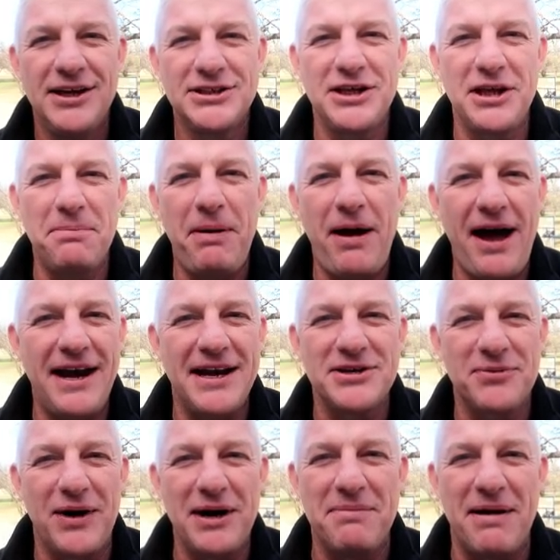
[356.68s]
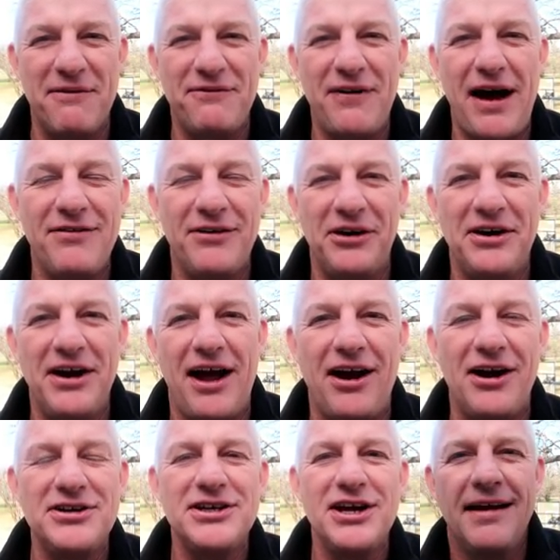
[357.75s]
So the pot is right about five hundred
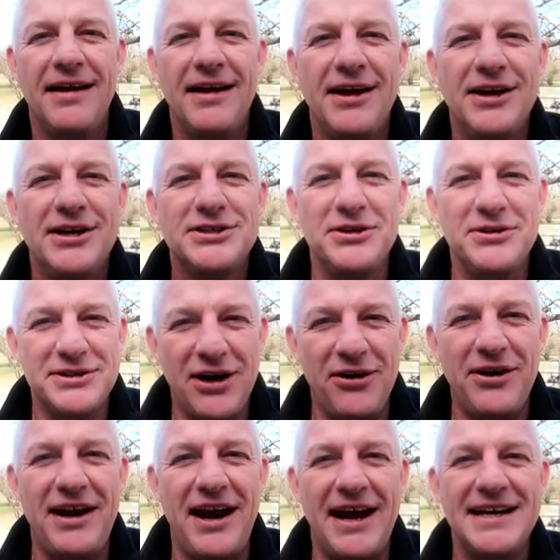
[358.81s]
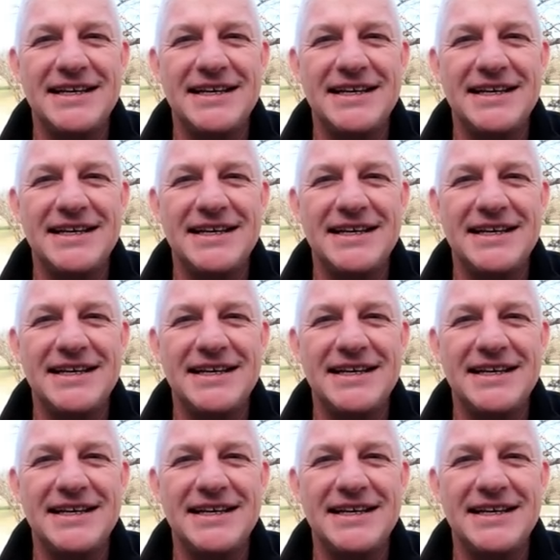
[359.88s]
dollars. So Stone and I